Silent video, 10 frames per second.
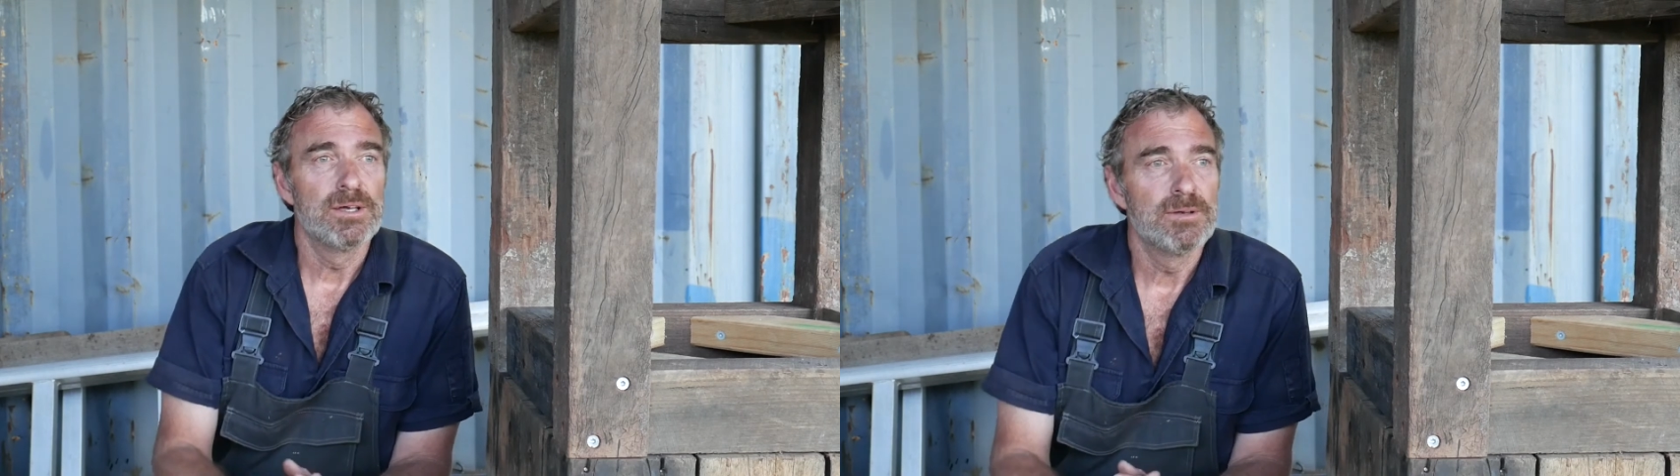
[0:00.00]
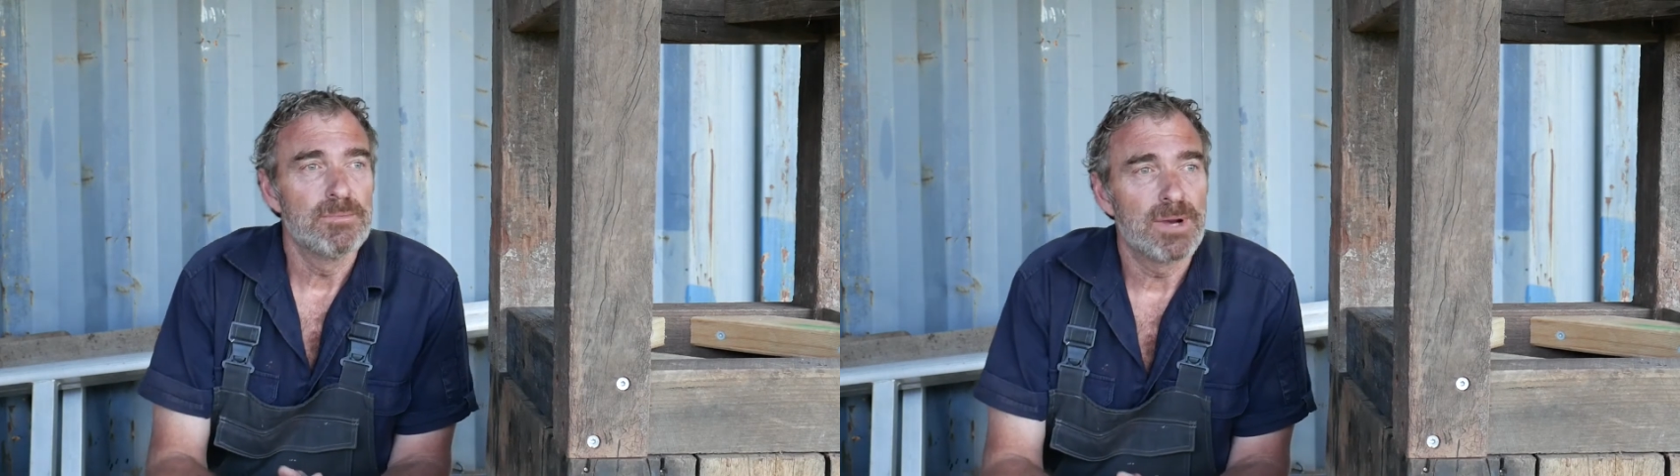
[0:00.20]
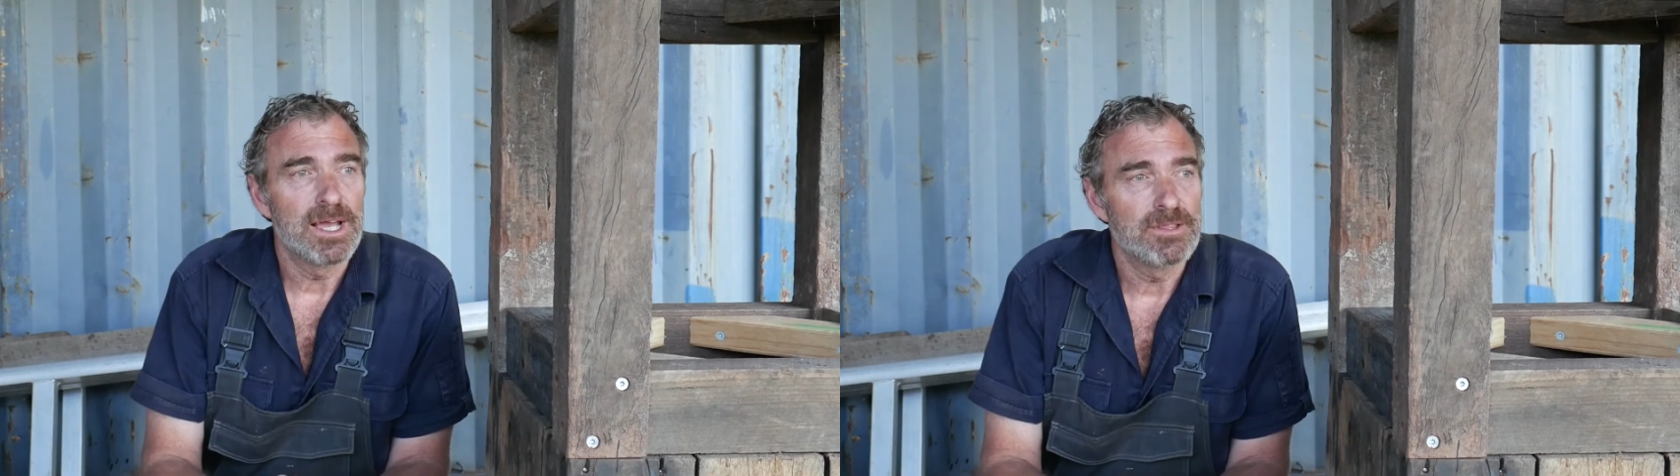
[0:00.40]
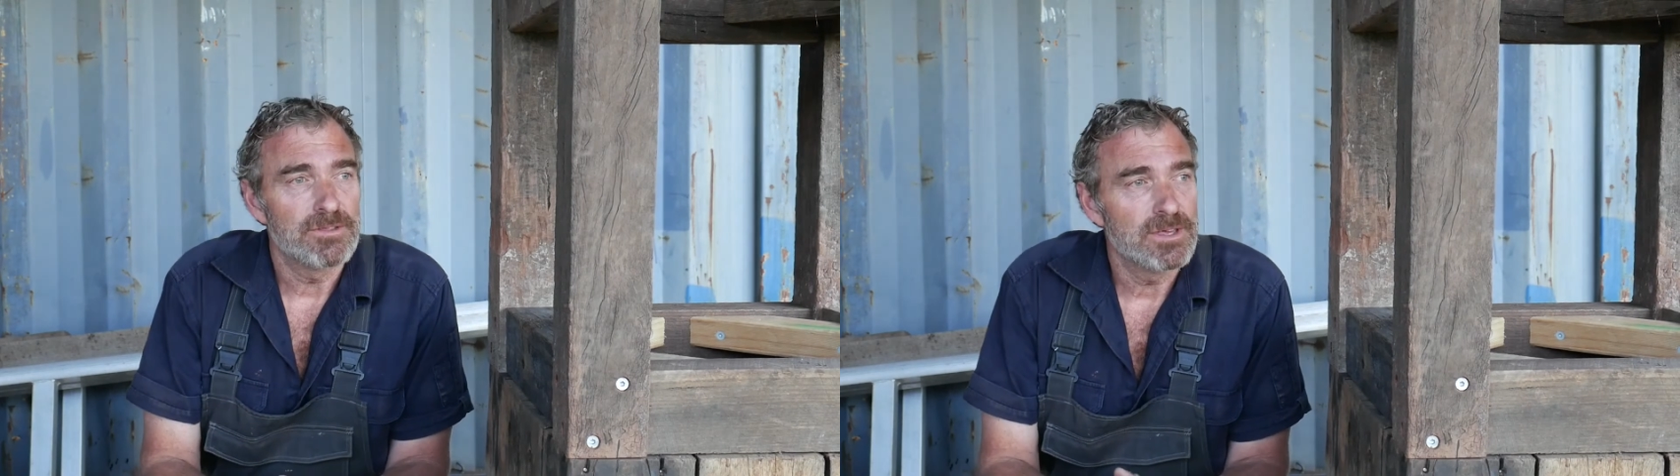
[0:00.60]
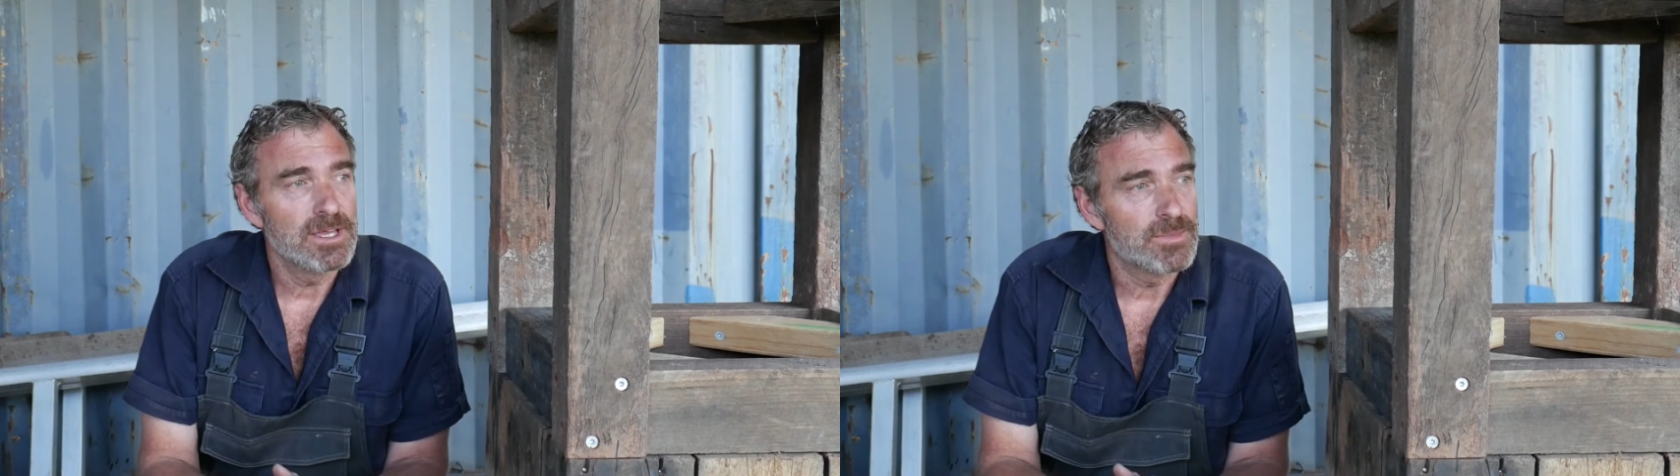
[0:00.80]
main
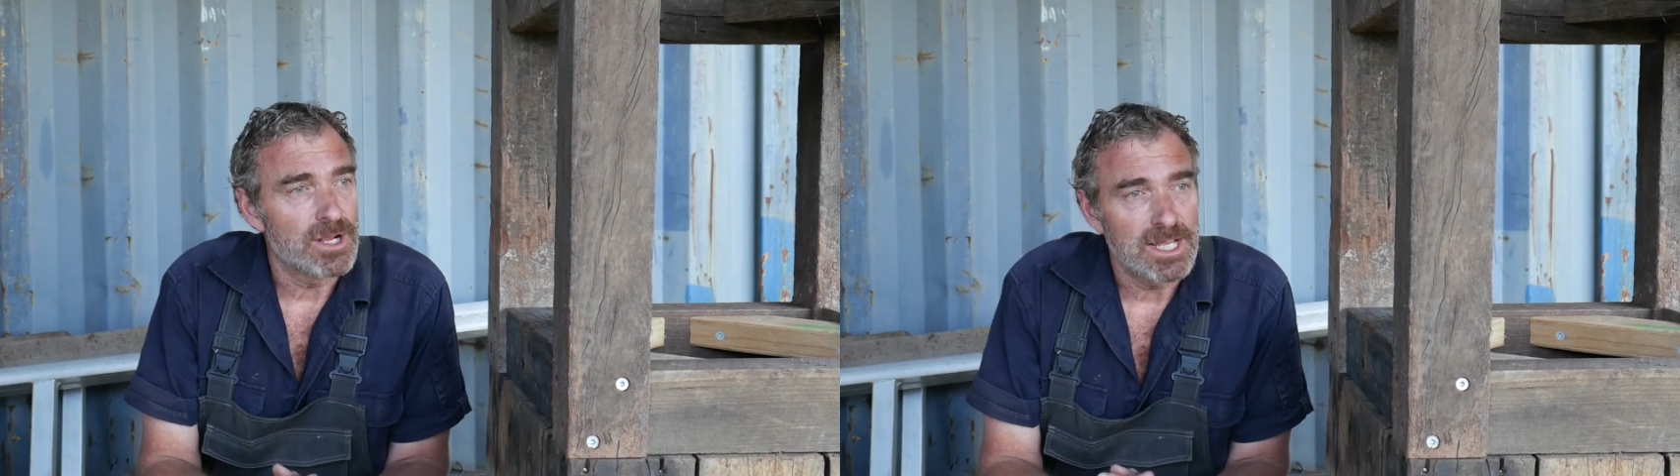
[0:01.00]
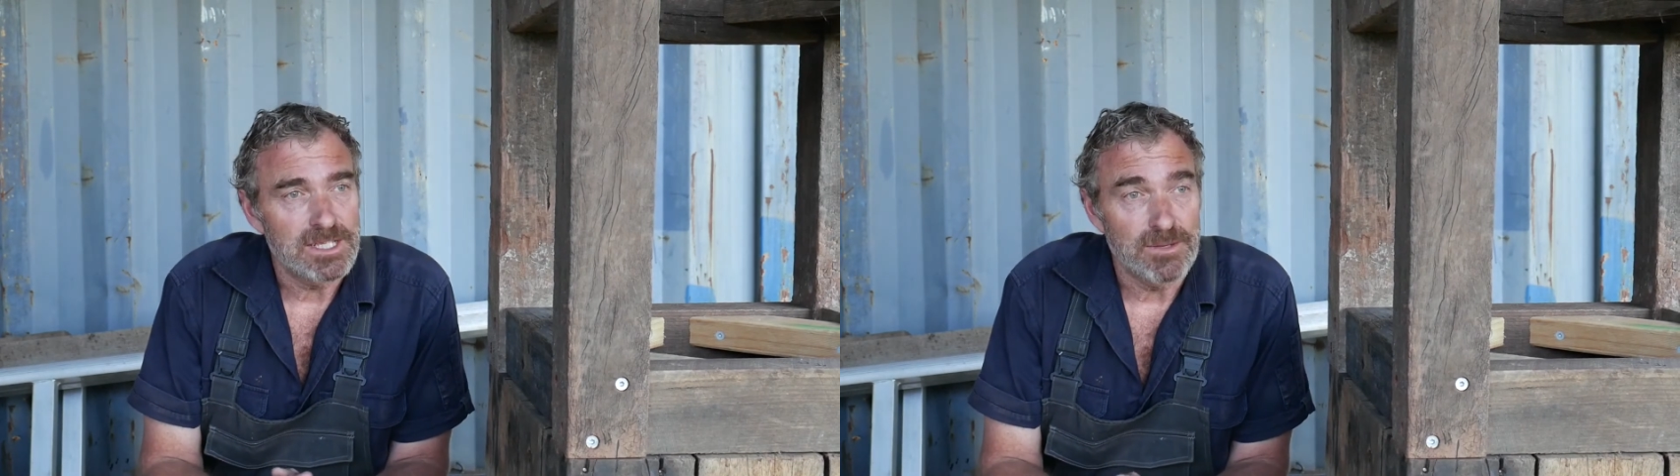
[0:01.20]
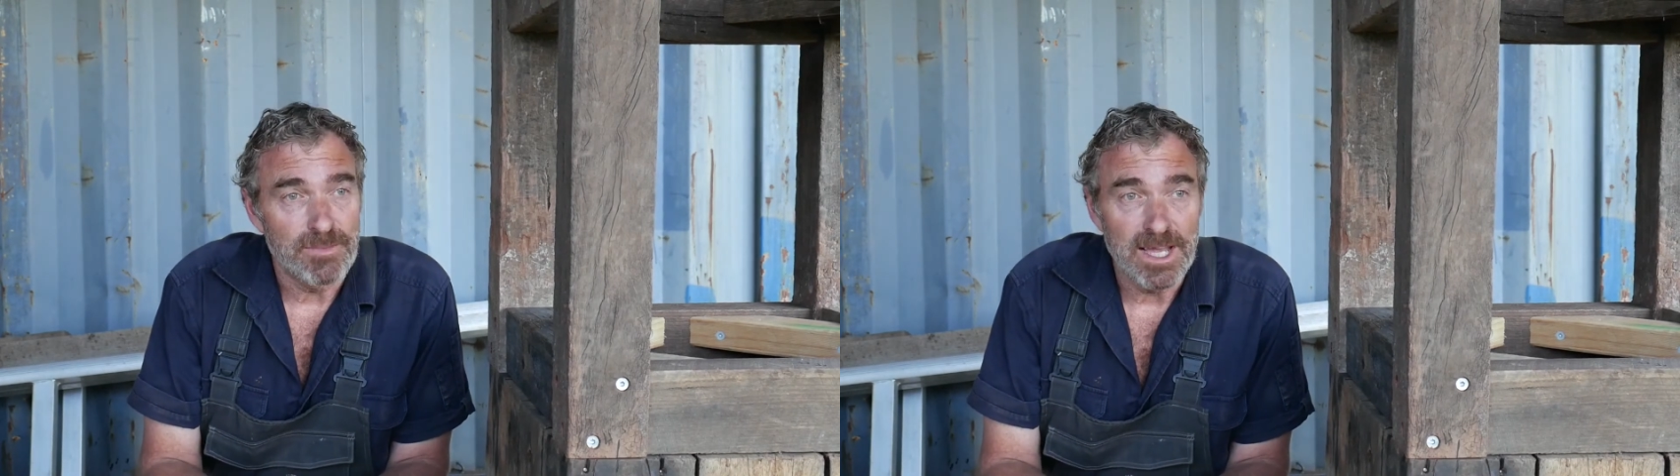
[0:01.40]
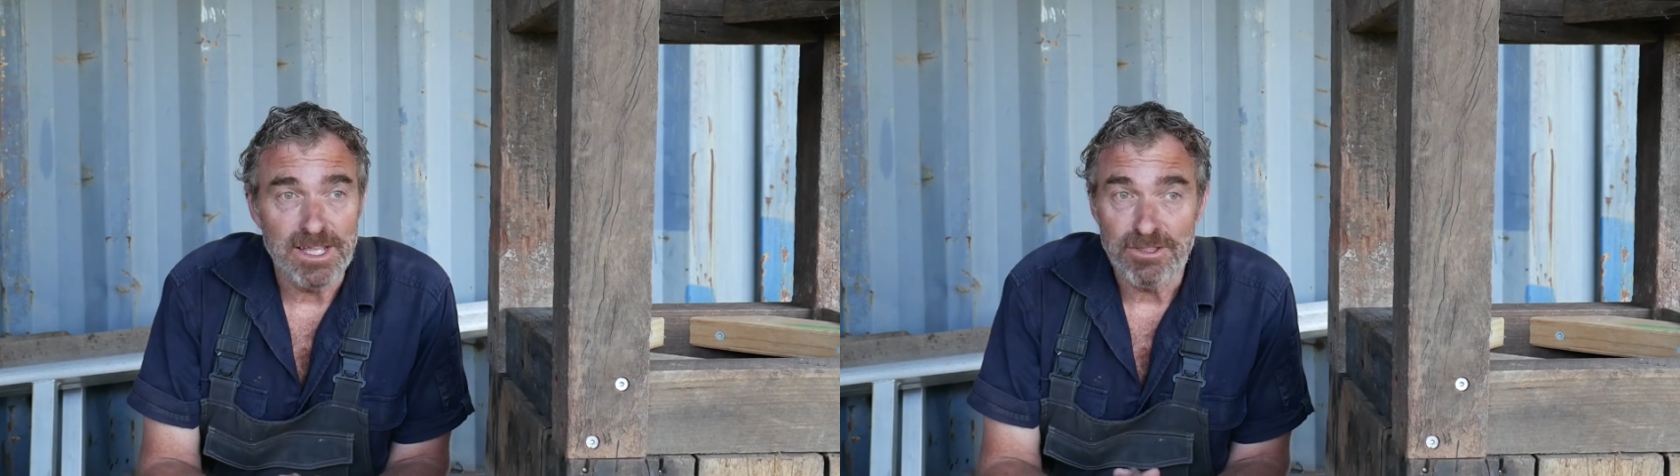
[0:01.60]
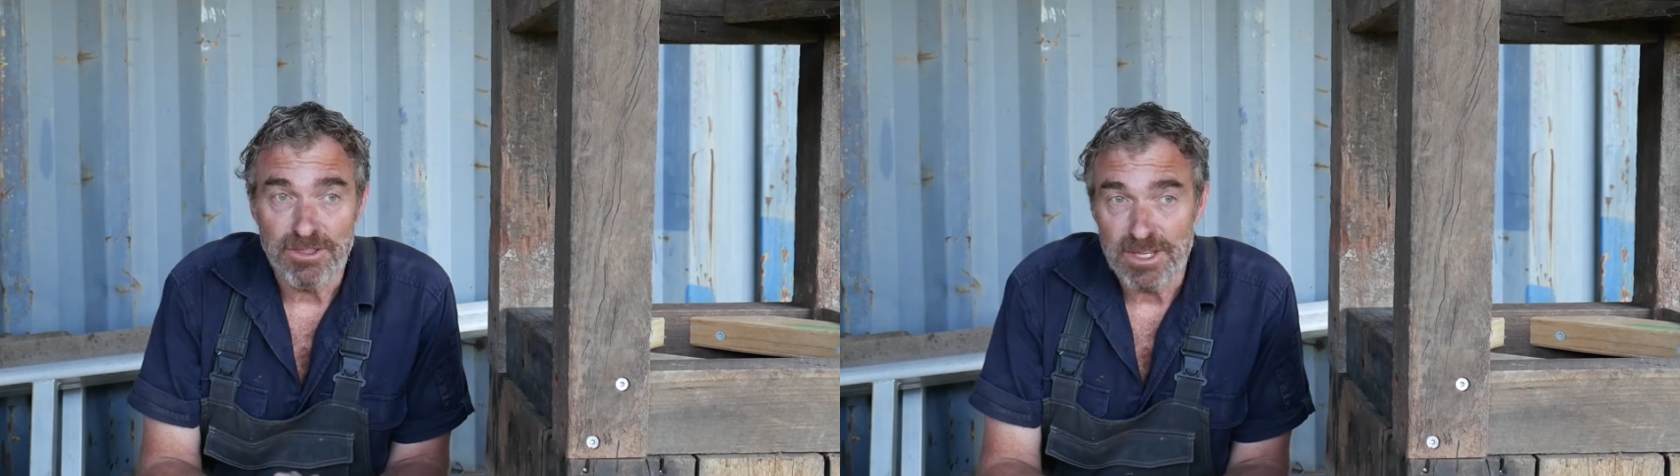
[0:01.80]
theme. But I guess the
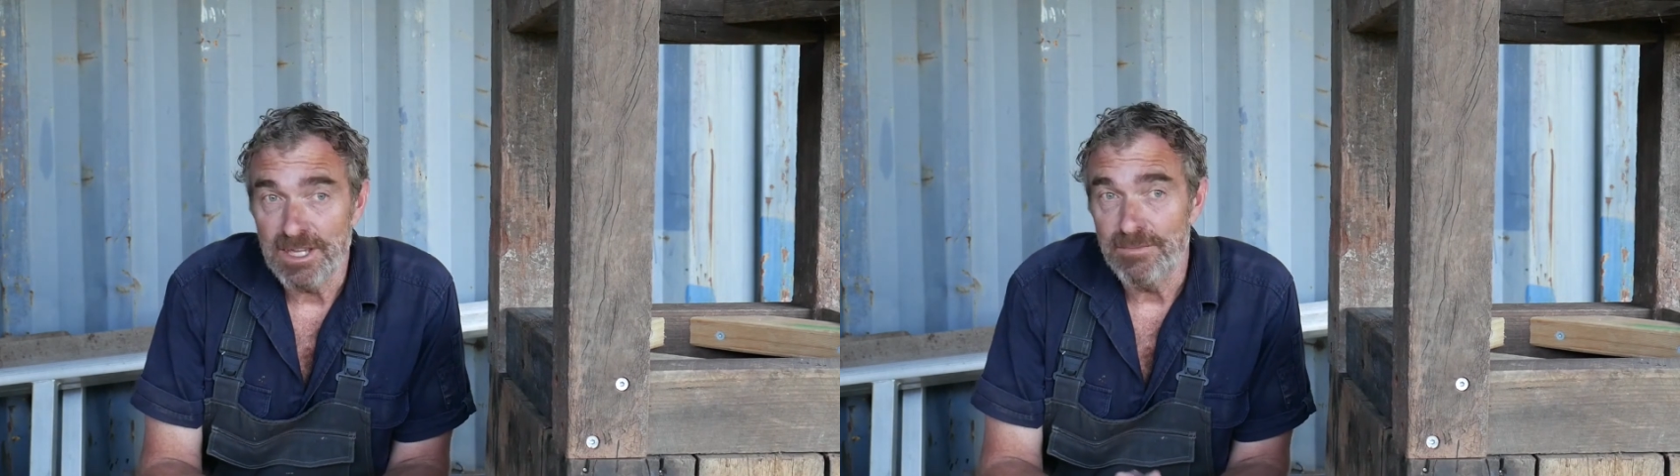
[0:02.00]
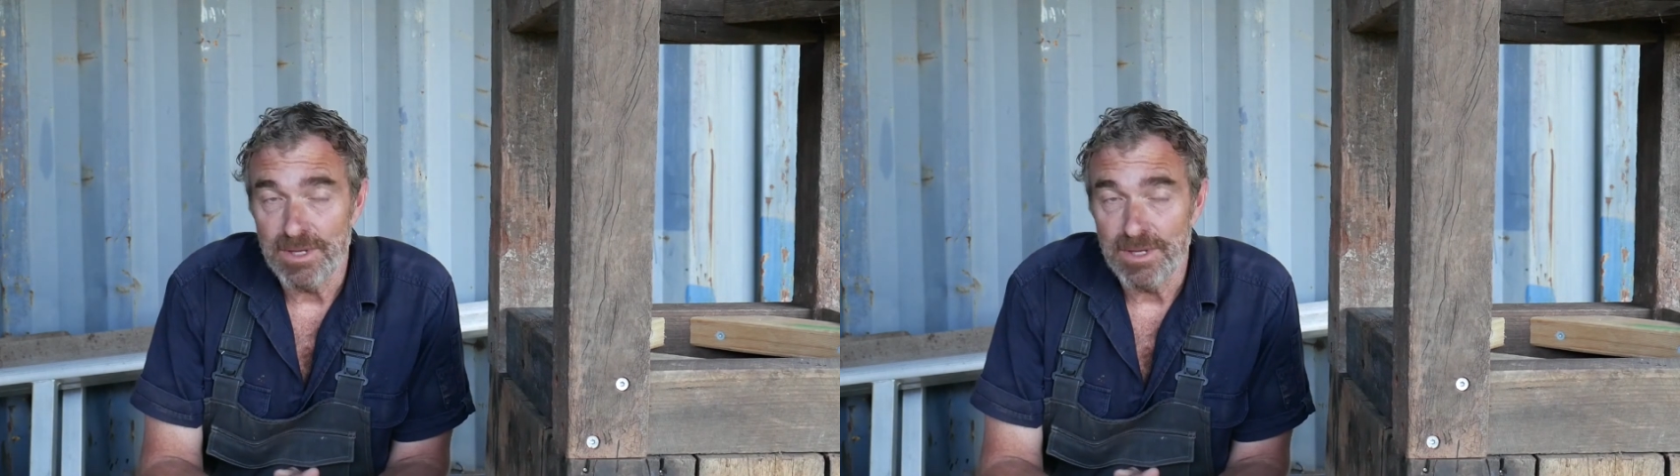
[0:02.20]
main theme